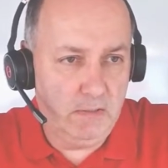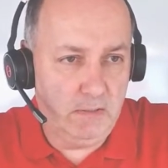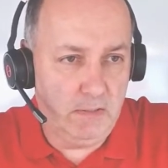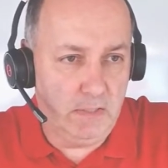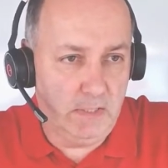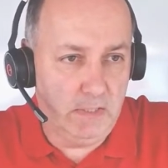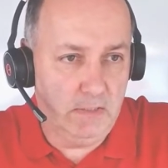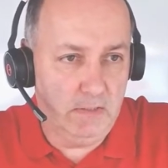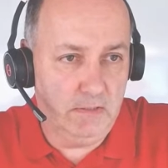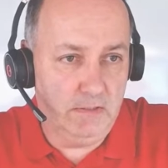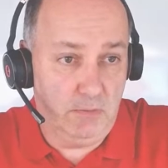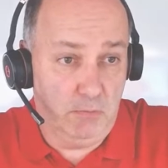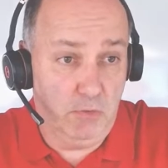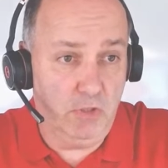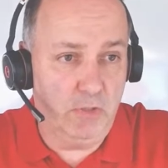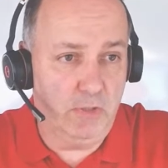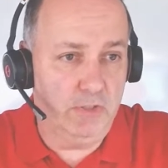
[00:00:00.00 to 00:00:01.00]

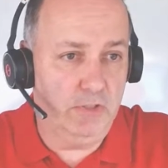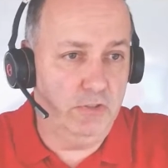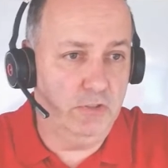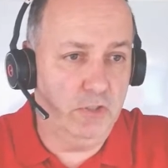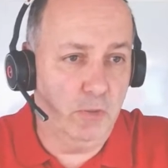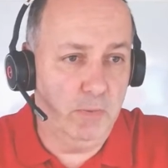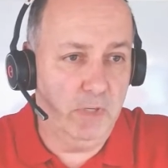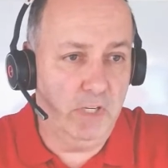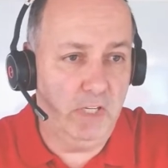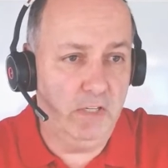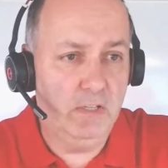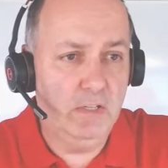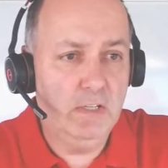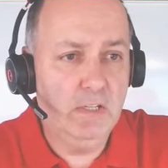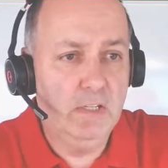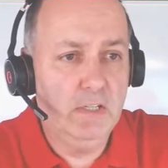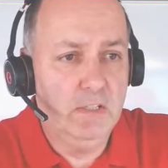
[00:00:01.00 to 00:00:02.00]
Some more questions coming in
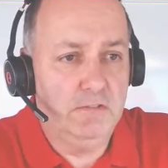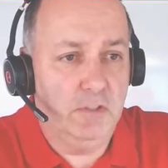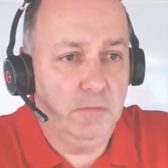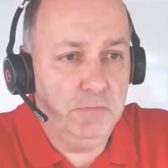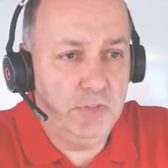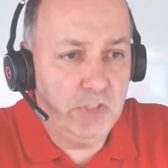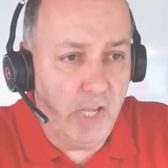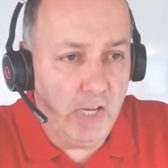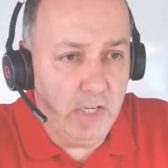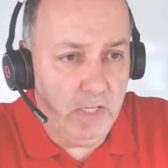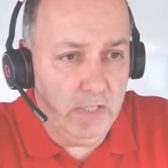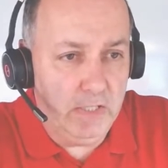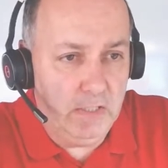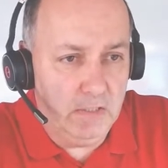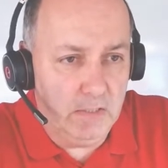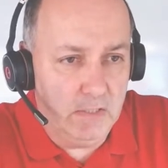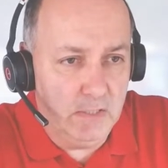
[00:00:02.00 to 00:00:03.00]
from Stanley.